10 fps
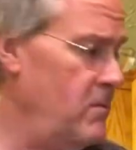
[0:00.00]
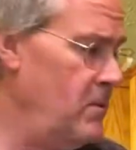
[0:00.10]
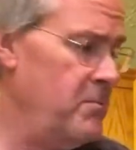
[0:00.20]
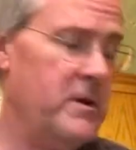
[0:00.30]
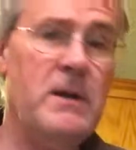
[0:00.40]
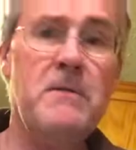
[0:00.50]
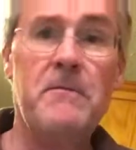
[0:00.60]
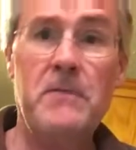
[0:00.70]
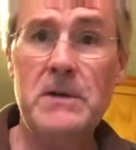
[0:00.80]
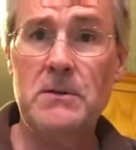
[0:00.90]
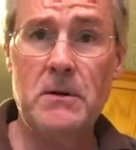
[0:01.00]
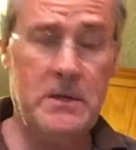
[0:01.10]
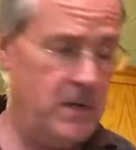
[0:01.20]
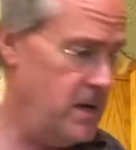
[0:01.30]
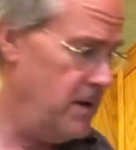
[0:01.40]
We put it in the freezer
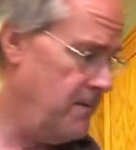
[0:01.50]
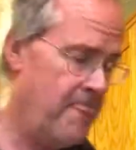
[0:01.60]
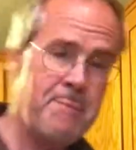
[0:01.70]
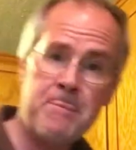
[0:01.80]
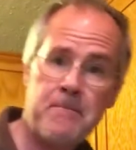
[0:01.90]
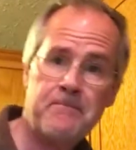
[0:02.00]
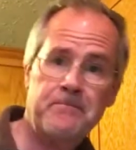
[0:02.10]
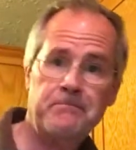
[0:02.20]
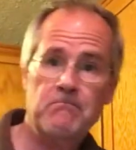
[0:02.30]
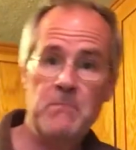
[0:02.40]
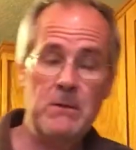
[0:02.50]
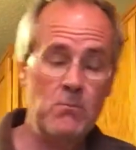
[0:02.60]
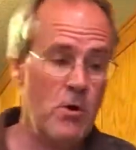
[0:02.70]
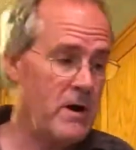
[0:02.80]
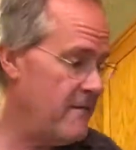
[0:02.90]
and make
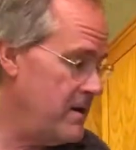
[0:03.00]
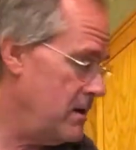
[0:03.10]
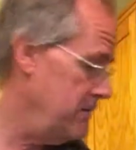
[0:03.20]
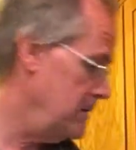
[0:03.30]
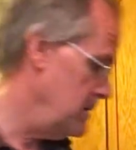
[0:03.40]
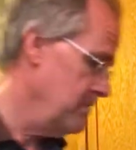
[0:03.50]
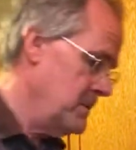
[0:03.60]
more Kava out of it.